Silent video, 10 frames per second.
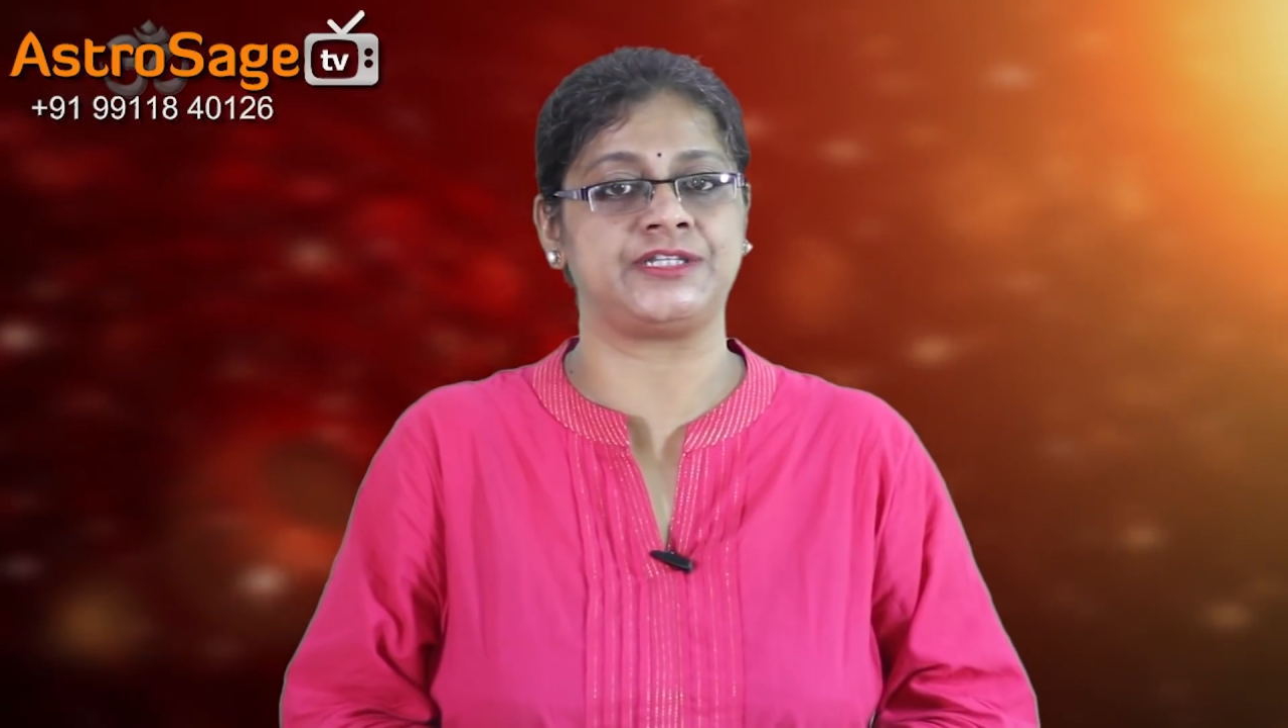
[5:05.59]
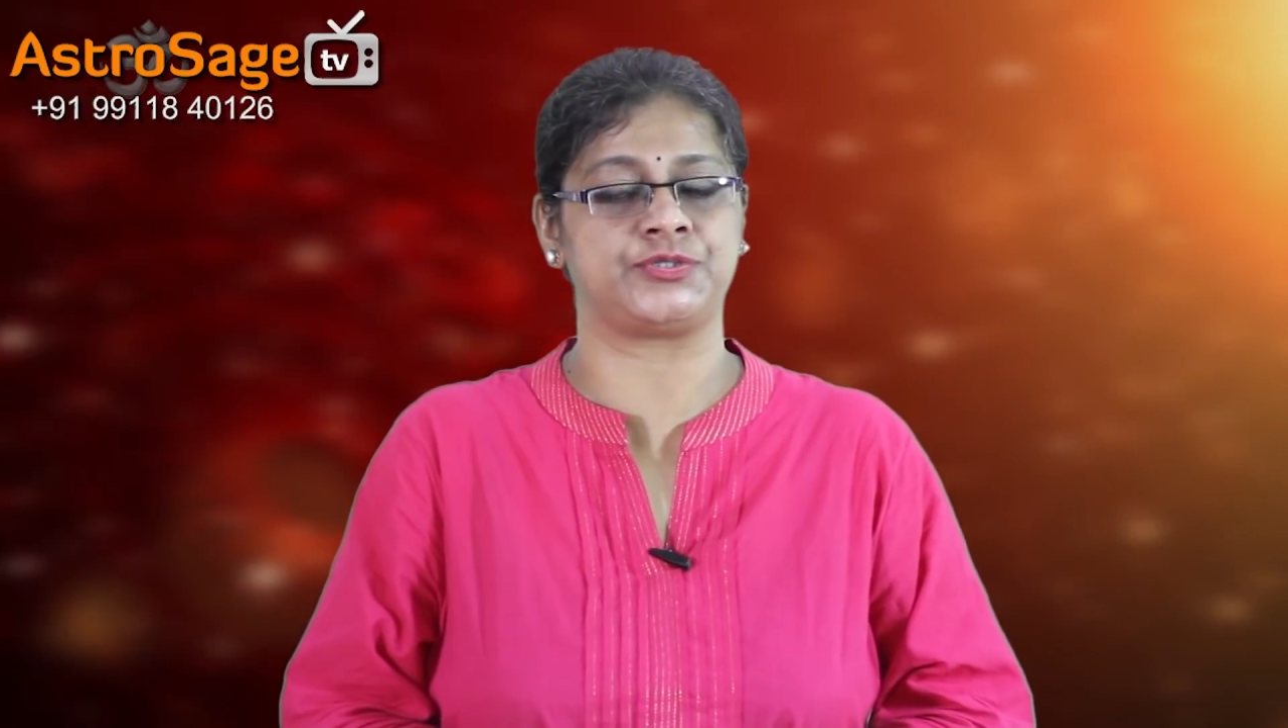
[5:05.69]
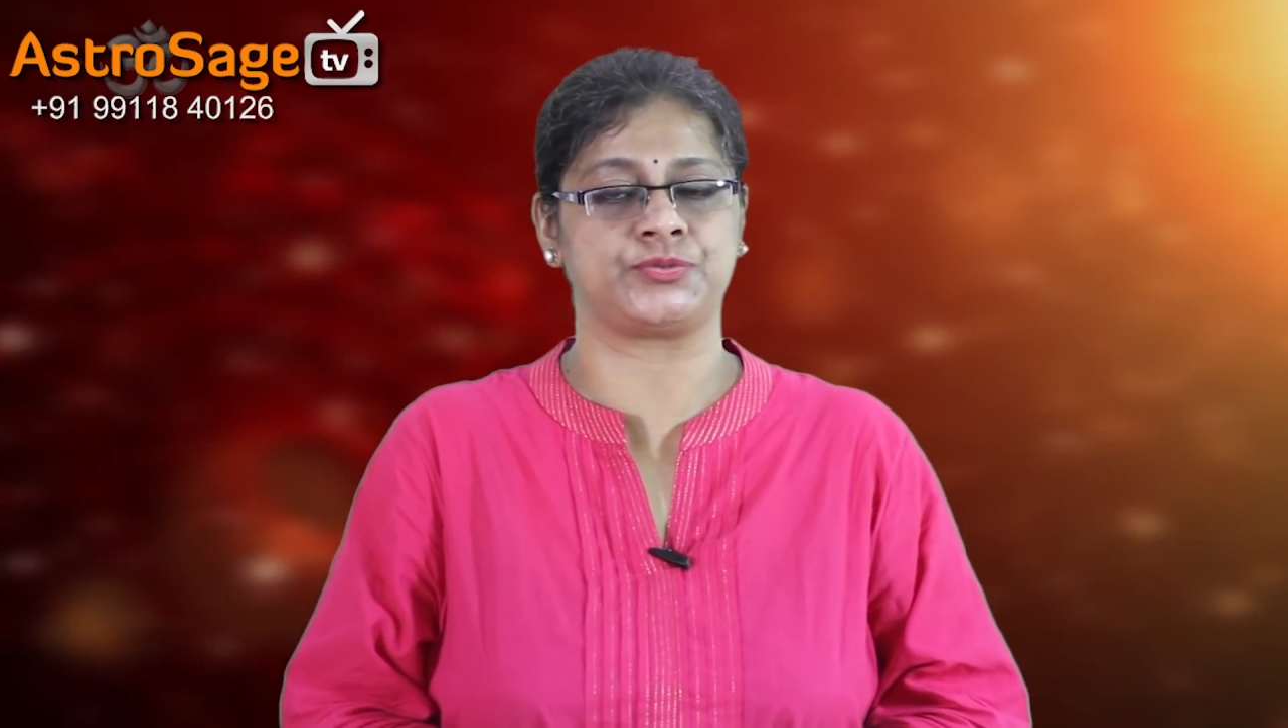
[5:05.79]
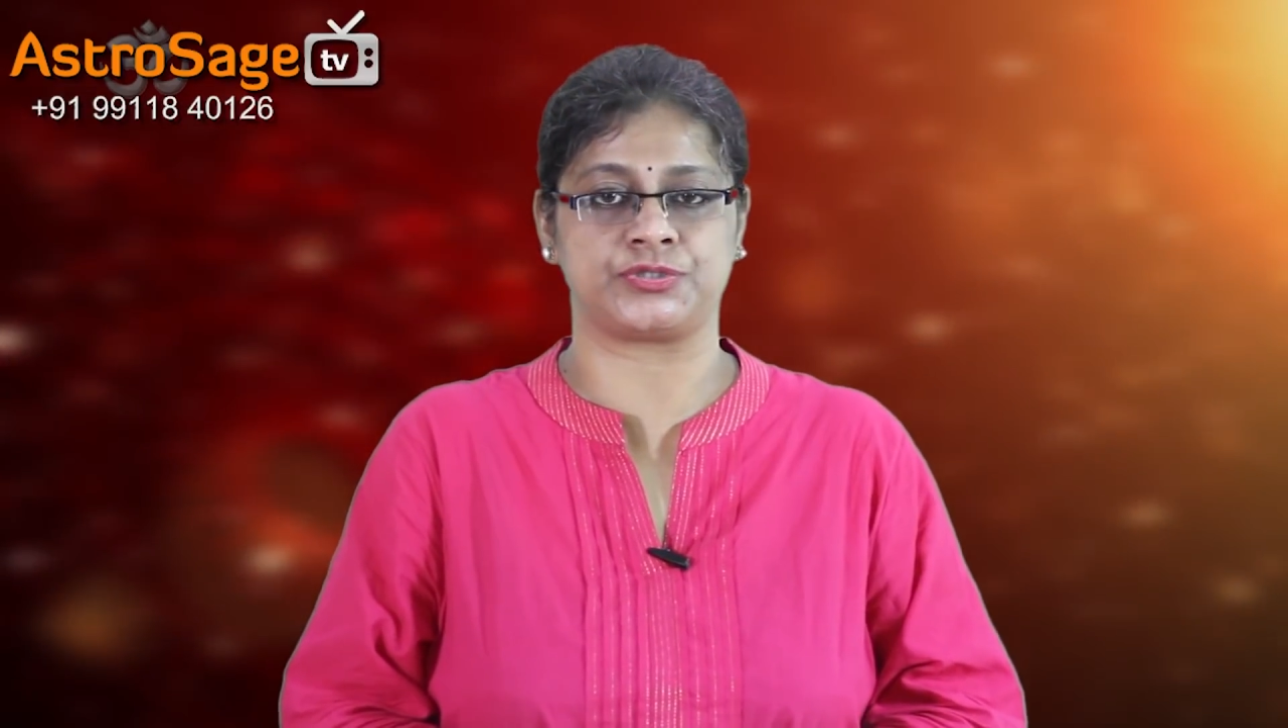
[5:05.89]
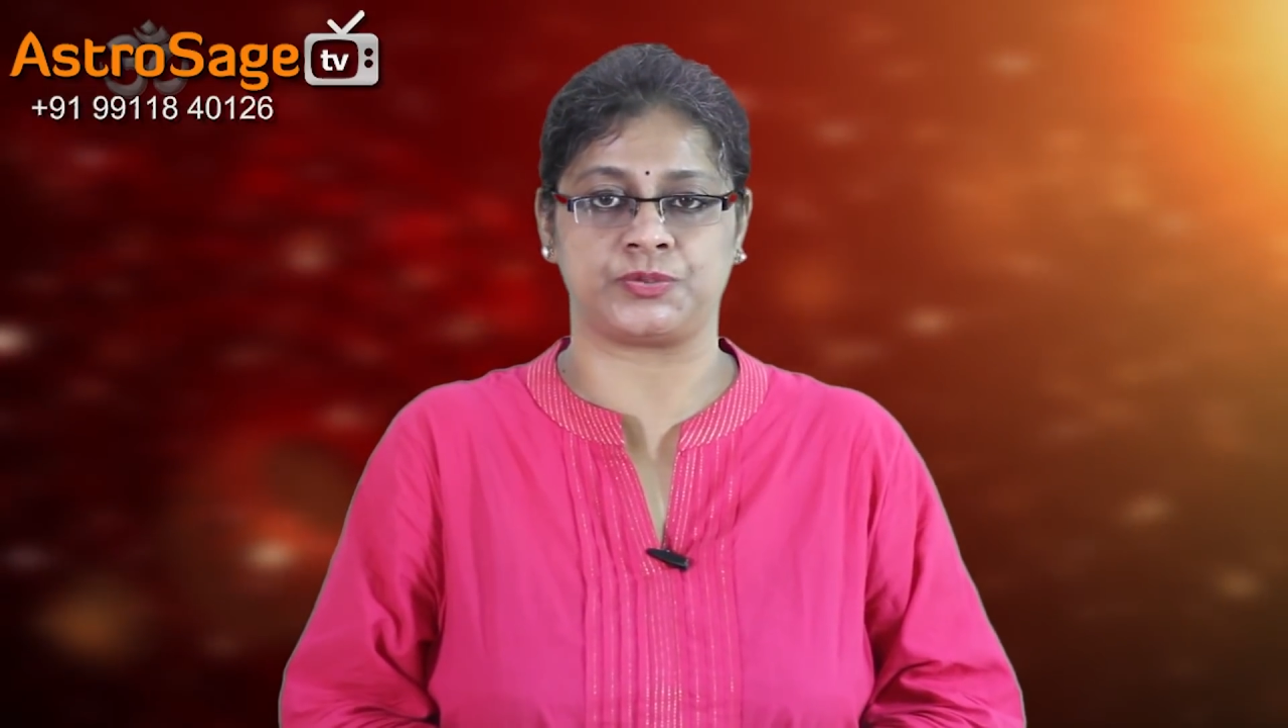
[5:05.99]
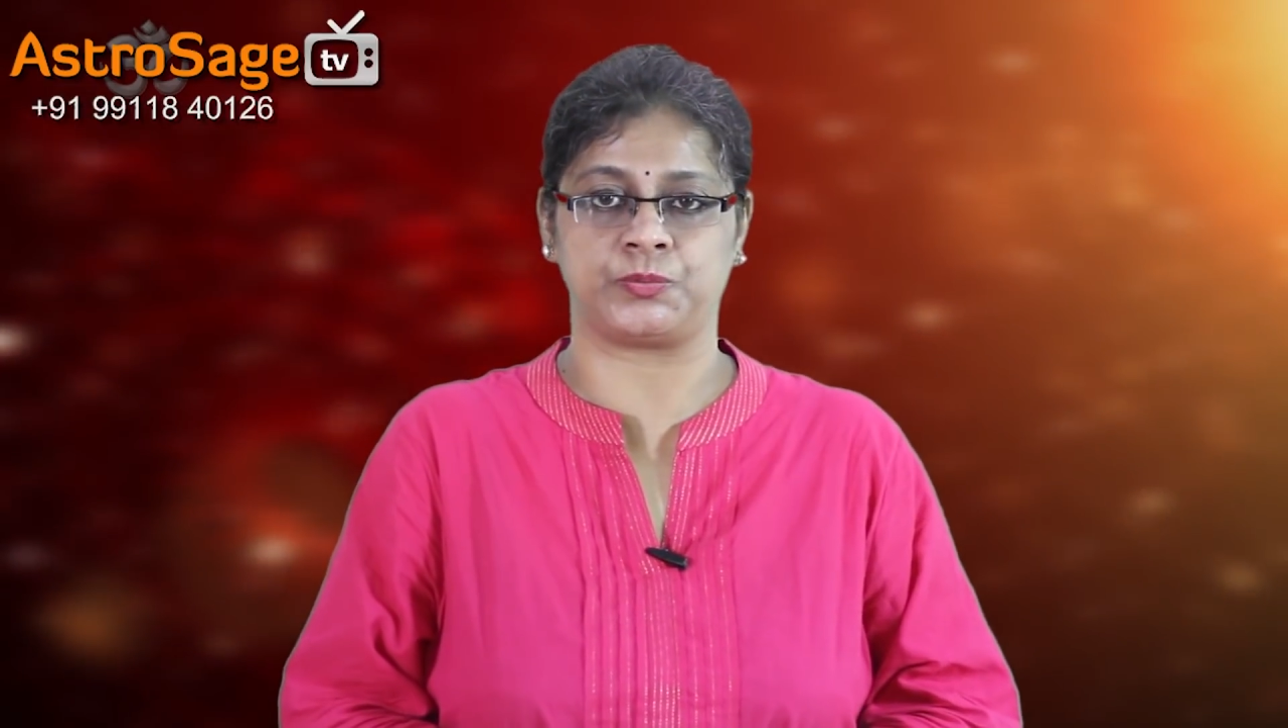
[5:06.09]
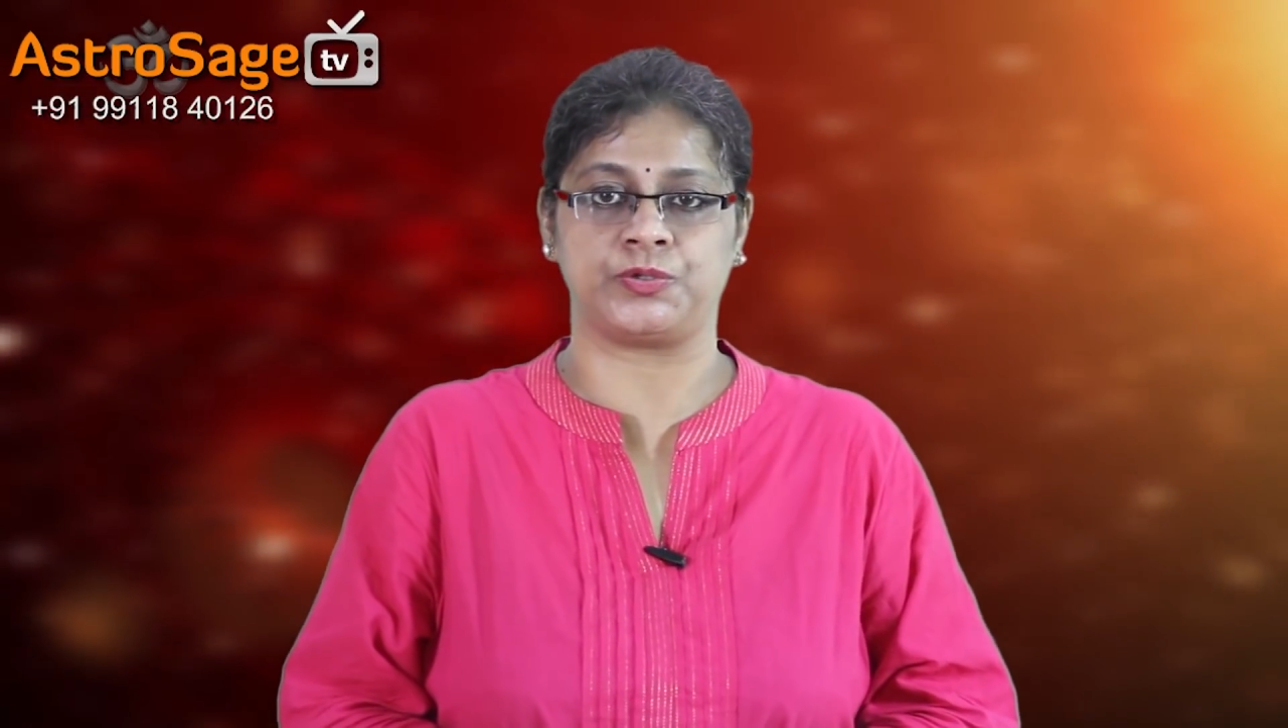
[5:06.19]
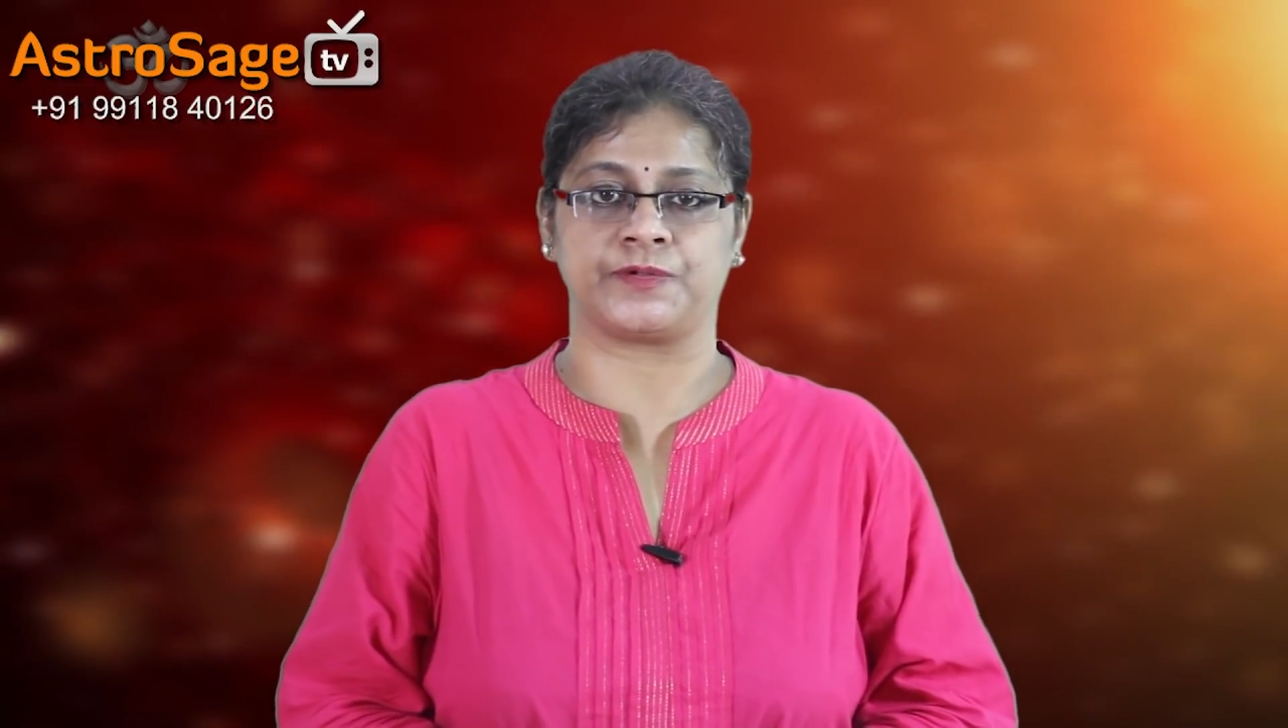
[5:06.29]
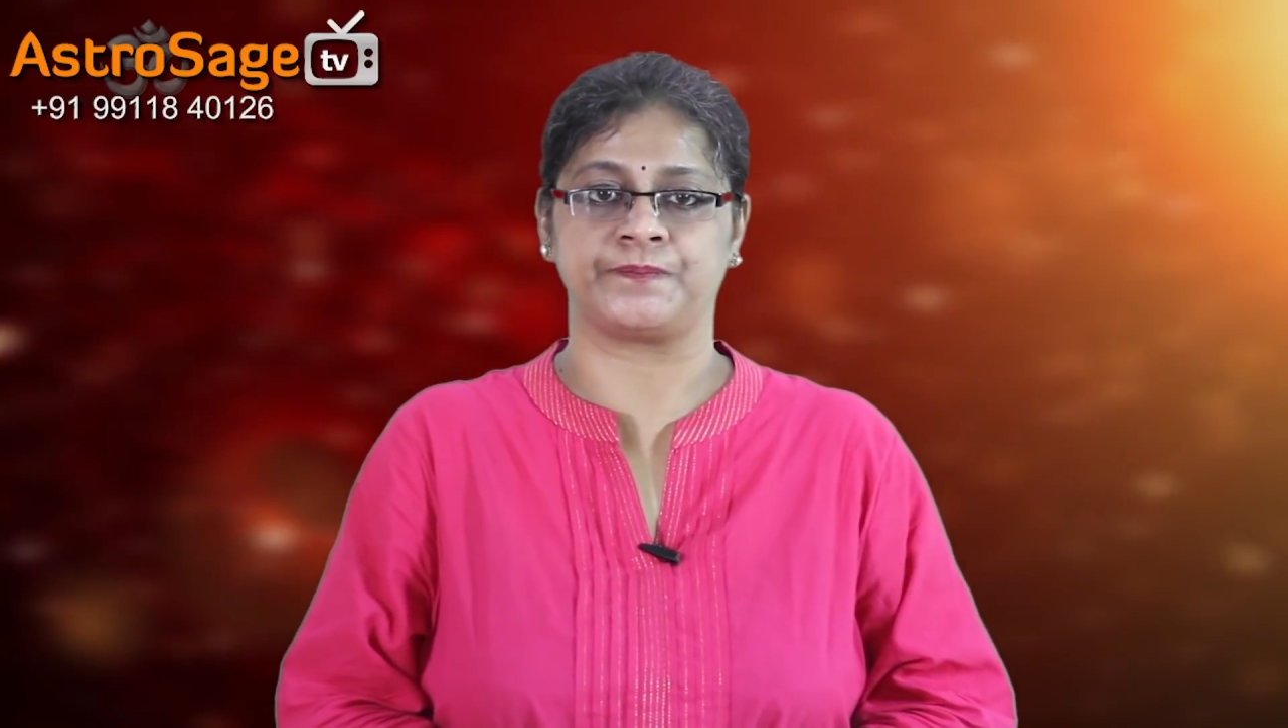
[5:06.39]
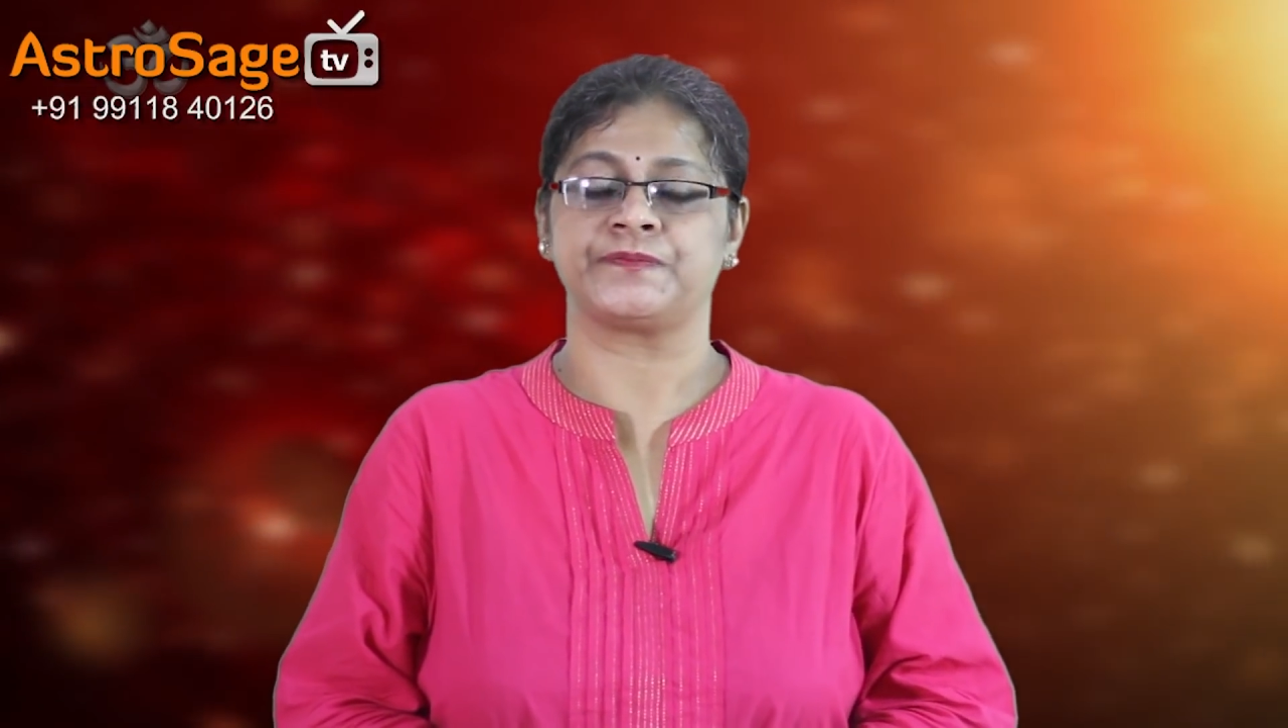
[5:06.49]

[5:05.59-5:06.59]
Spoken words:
issues and work.